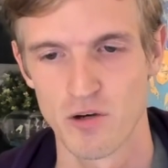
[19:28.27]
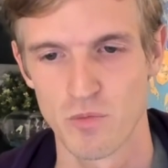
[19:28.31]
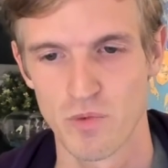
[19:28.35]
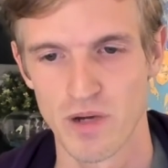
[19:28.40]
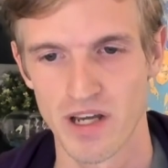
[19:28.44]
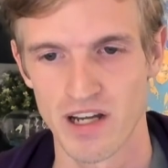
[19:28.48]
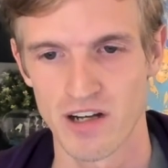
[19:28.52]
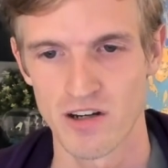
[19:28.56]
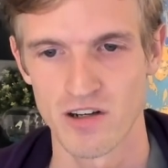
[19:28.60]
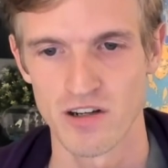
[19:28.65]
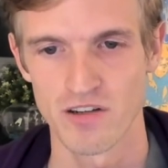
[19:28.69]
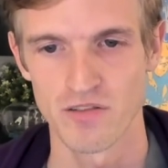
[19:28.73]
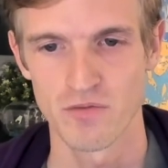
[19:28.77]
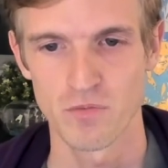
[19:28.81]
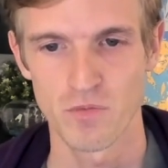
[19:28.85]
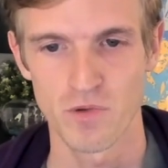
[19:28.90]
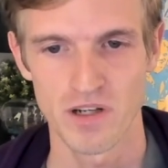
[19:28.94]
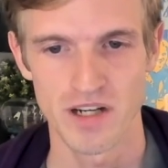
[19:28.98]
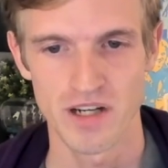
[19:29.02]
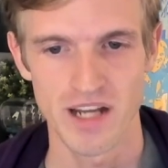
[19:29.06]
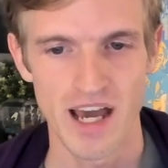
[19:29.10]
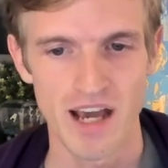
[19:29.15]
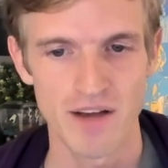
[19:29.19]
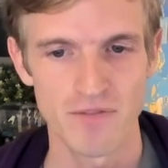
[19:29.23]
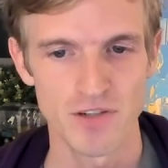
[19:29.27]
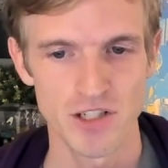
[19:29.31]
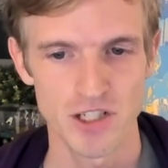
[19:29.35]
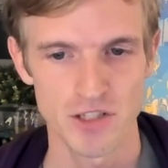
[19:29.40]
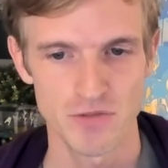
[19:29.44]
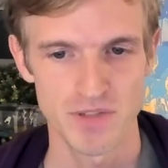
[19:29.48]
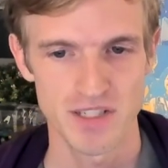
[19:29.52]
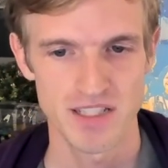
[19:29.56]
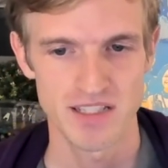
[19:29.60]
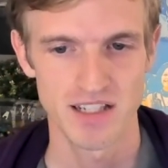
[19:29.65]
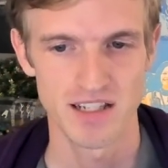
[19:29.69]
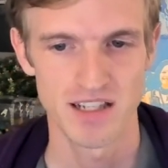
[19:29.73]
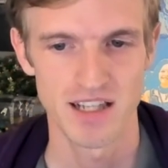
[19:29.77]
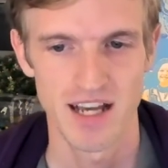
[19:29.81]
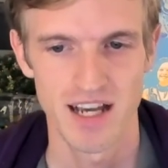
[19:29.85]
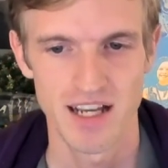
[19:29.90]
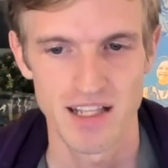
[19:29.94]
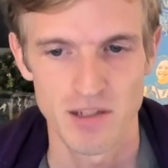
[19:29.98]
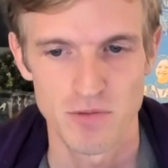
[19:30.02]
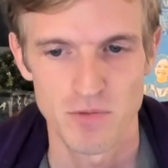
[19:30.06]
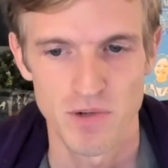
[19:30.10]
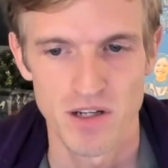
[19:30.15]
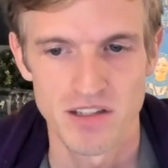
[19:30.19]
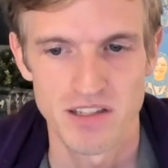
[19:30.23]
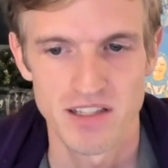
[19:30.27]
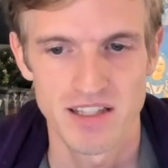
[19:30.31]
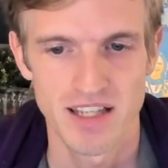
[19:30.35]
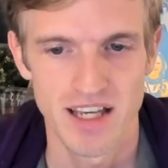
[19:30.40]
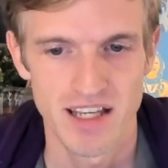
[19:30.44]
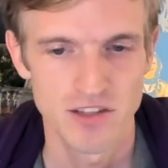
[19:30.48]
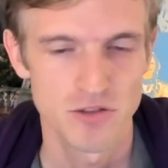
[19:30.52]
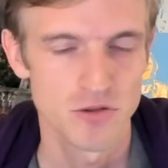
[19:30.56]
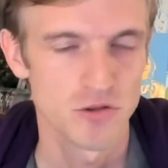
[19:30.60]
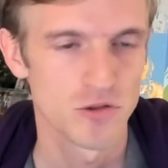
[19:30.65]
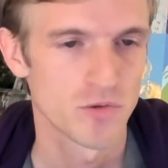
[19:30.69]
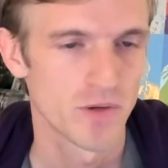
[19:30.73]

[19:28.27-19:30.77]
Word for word: where on average we still had around 10 to